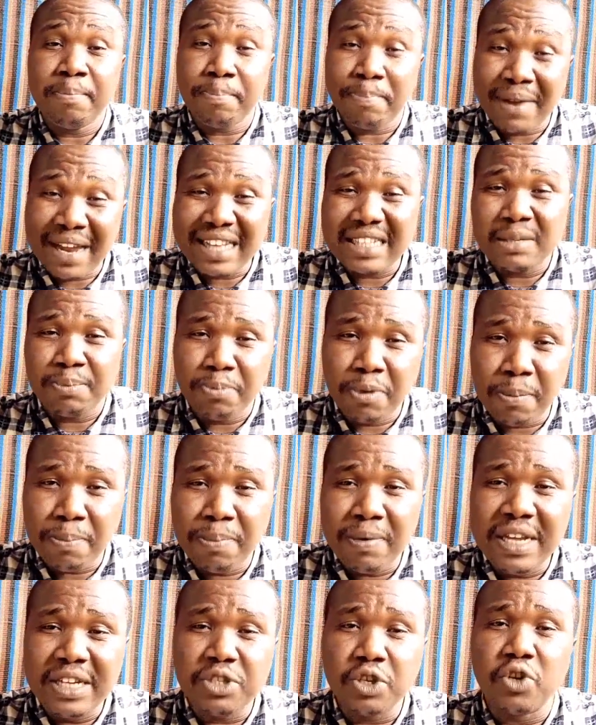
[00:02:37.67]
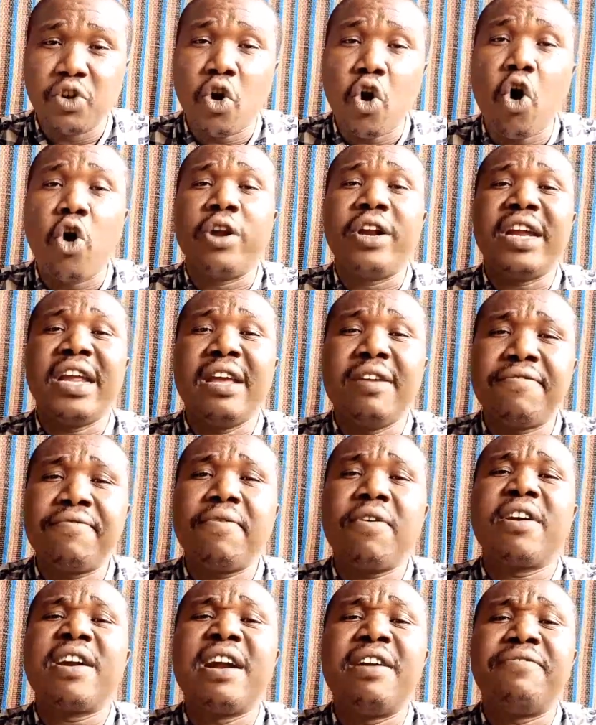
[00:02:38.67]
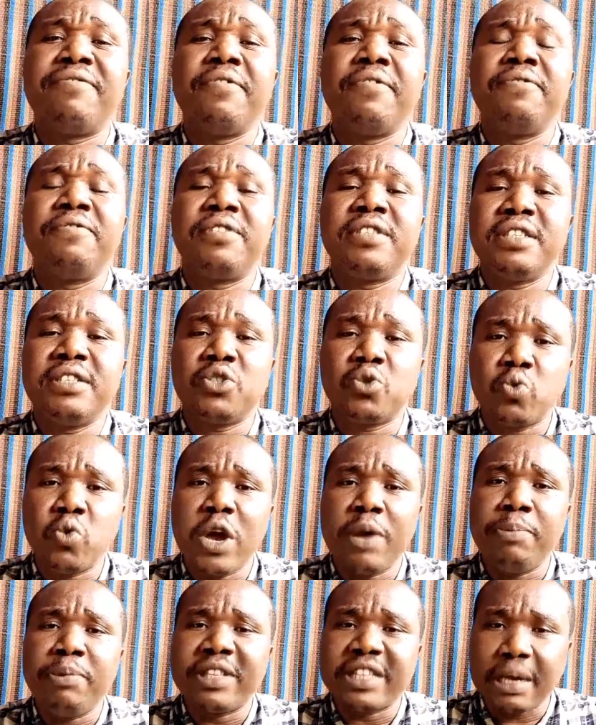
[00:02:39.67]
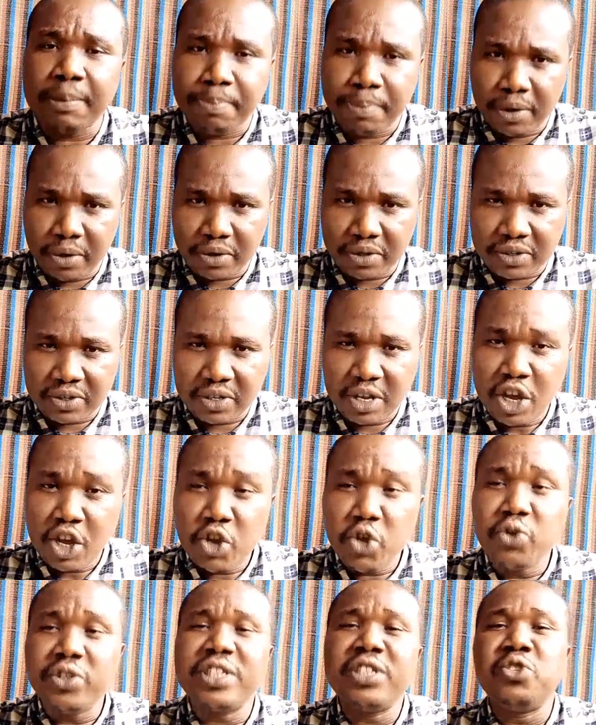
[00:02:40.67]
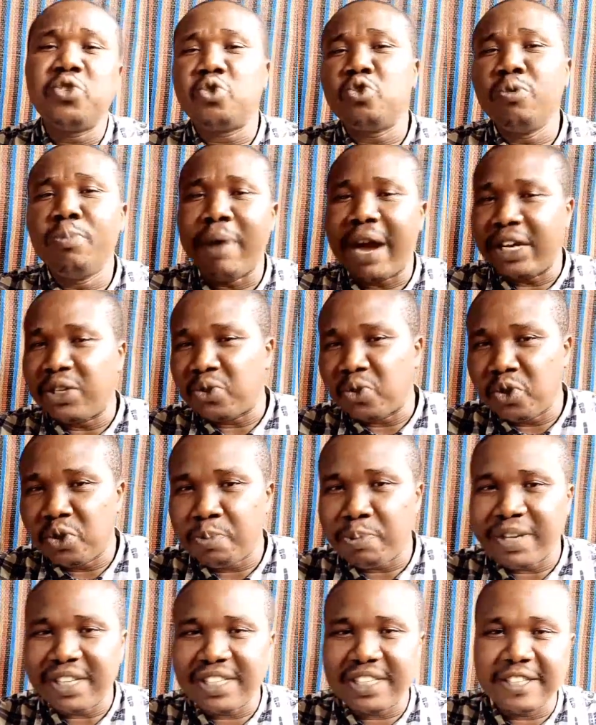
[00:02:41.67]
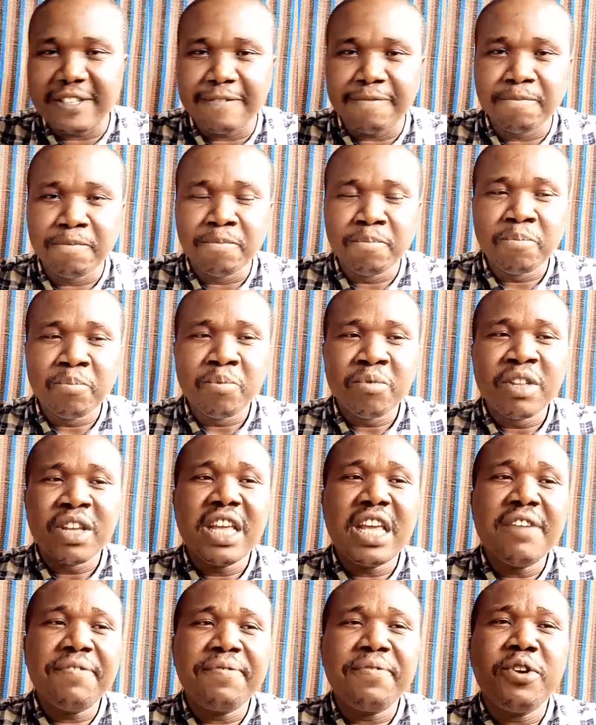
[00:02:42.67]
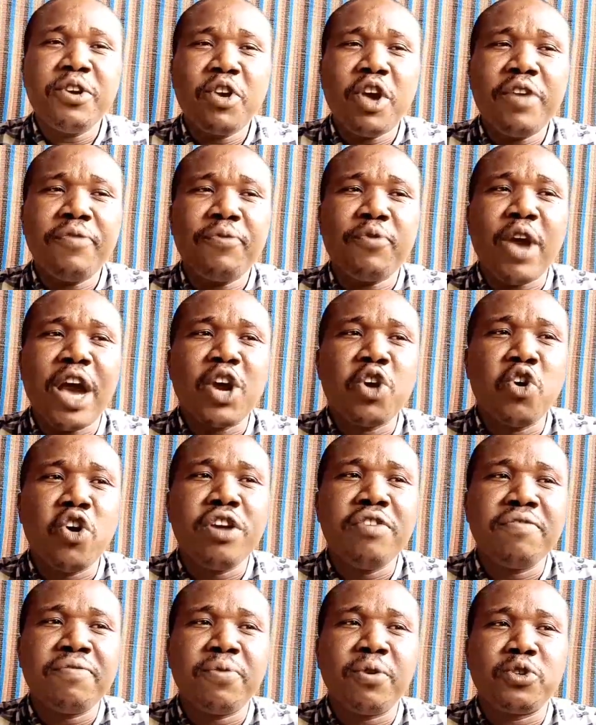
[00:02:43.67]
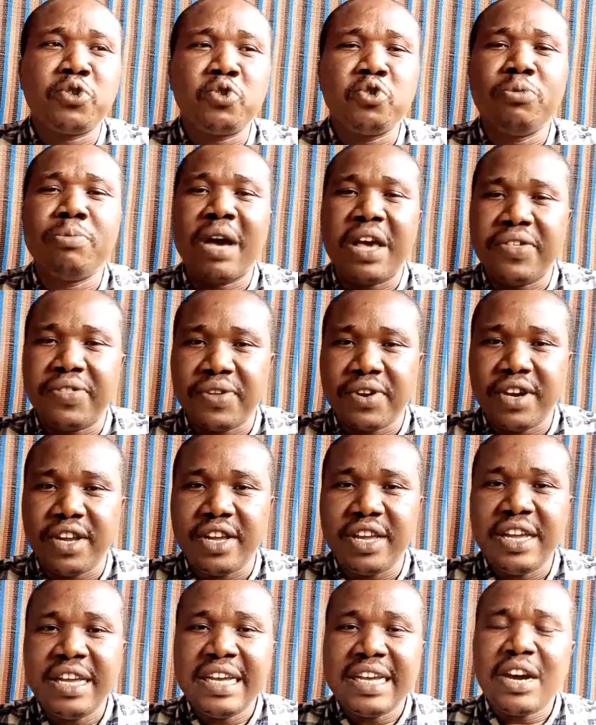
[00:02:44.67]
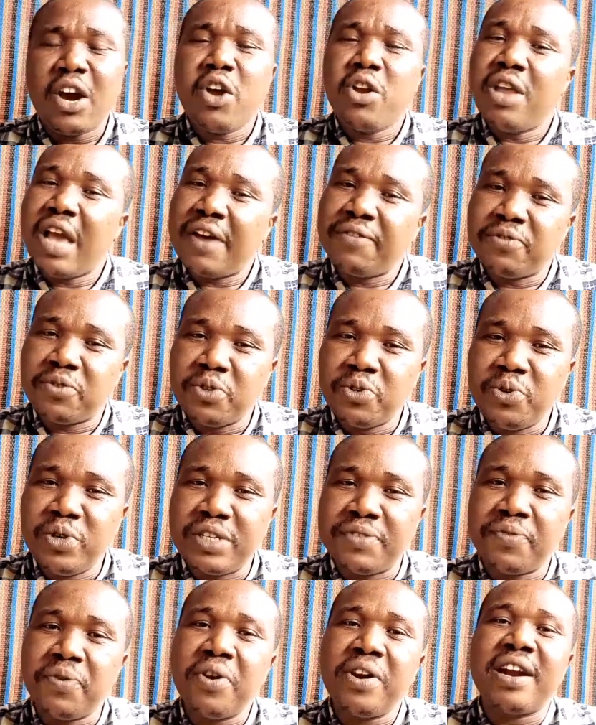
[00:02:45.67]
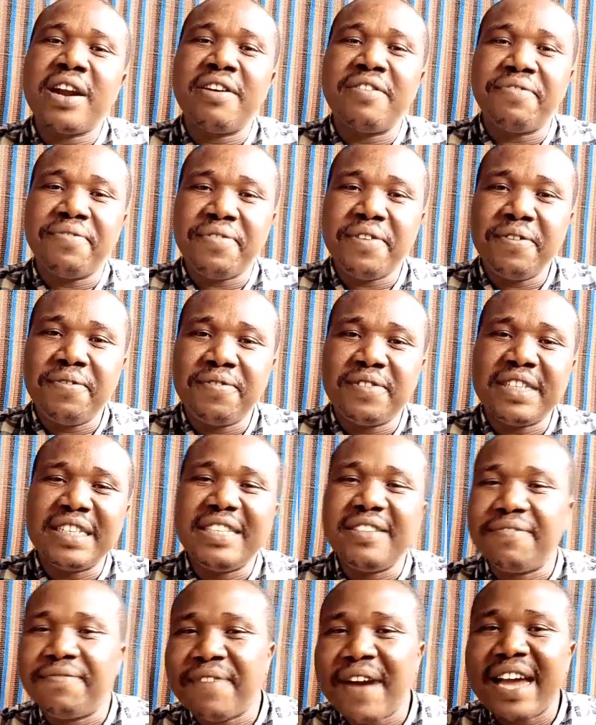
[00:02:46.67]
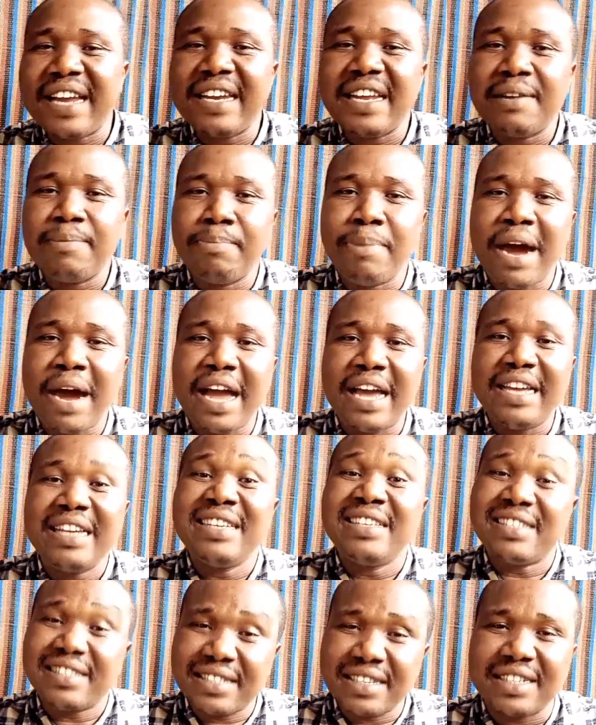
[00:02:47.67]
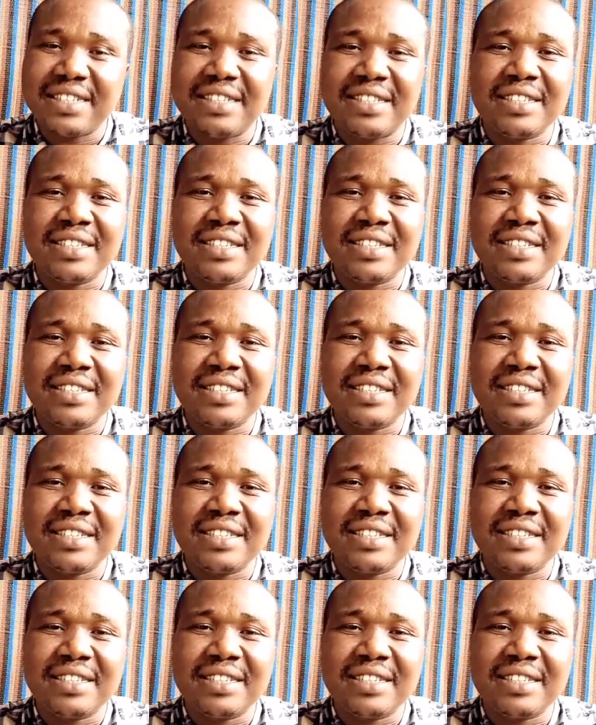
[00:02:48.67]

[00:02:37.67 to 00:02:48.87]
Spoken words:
plant population on a 450 square meter plot using 2x2 spacing. If you are going for 2x3, all you have to do is 450 divided by 6.